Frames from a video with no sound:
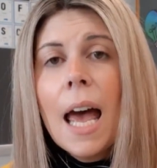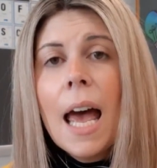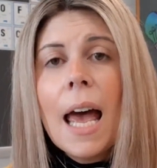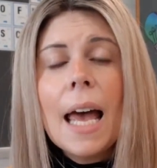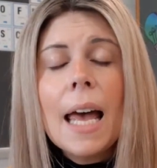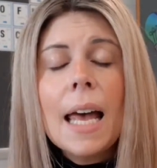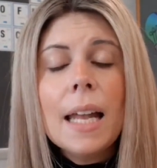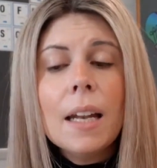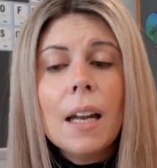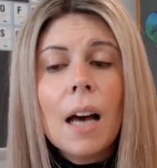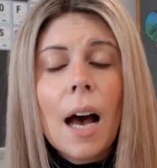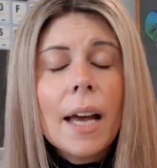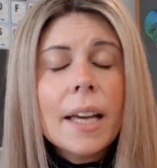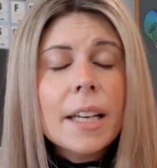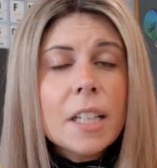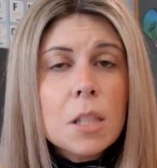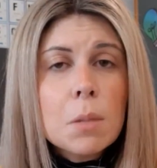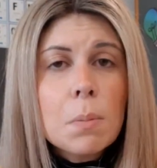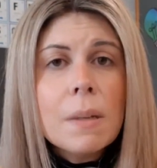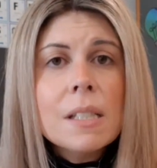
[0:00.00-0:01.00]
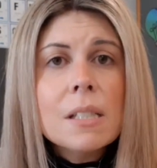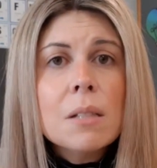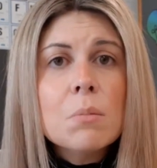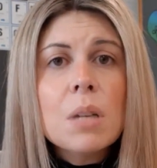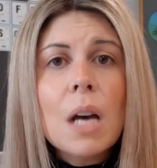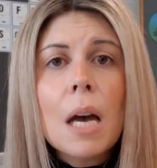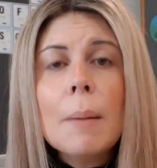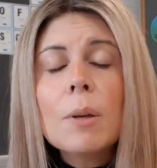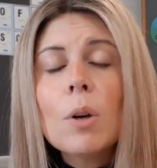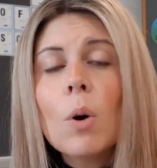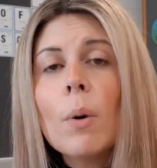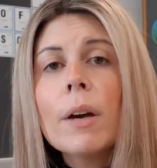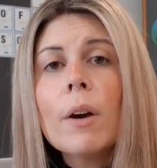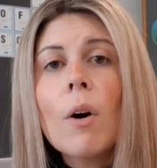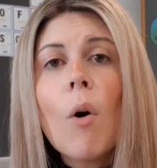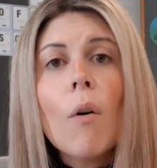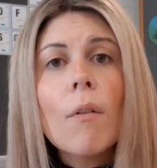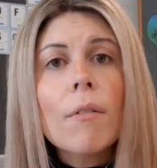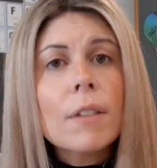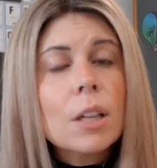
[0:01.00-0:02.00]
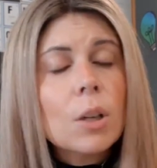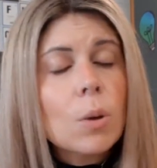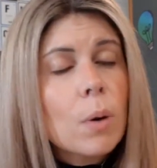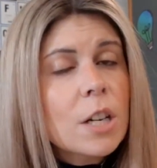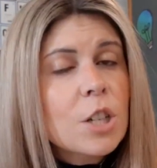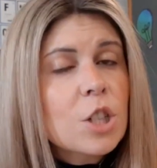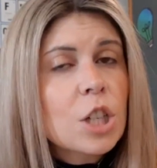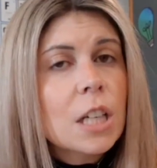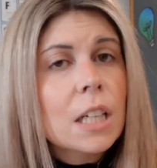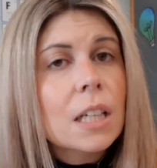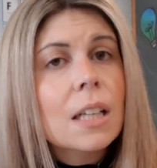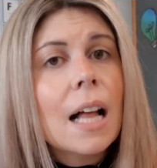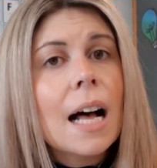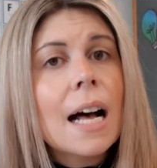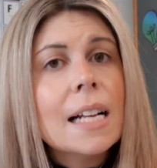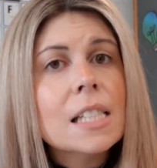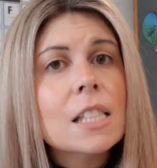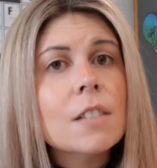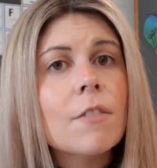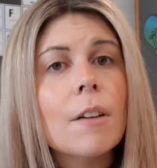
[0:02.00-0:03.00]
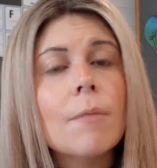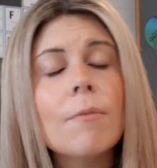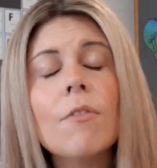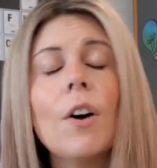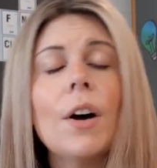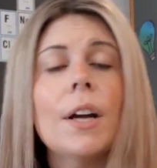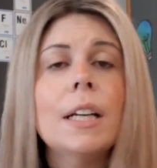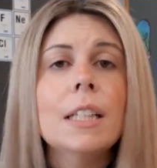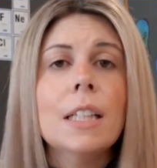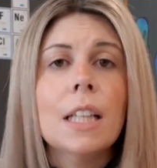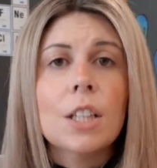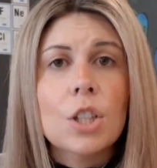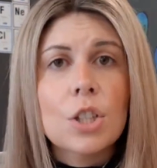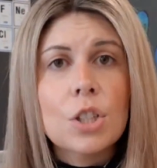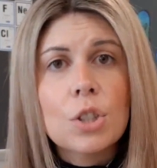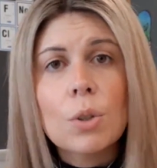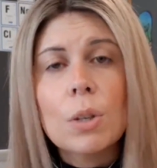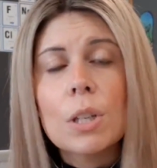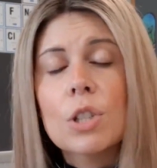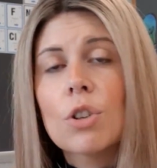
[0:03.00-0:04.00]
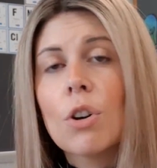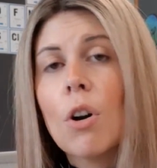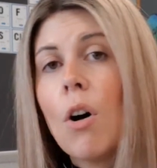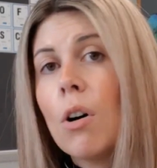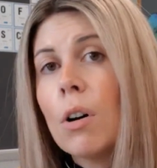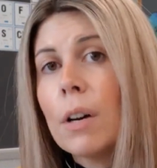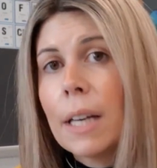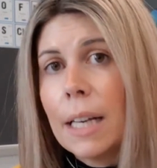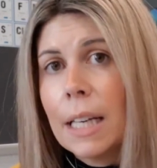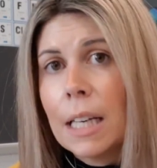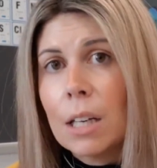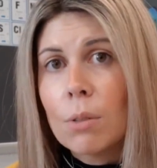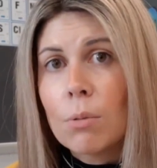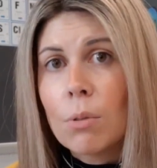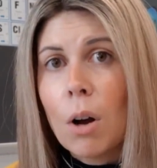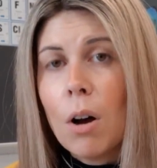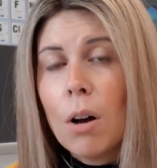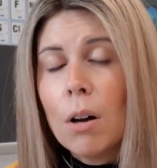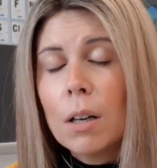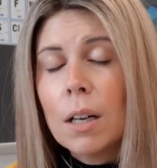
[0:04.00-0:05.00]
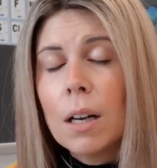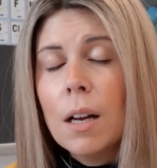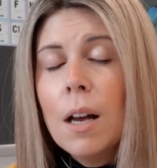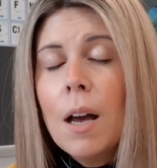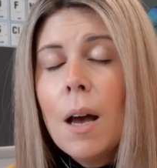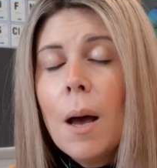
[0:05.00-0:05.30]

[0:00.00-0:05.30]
And I can spend some time going over the question and class if I'm finding that the students are all getting it wrong.